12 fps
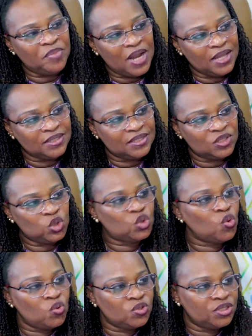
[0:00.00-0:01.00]
plans
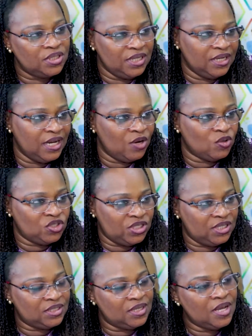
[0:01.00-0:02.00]
sold in Lagos
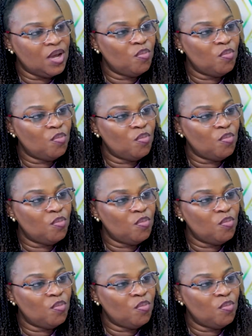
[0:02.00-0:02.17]
State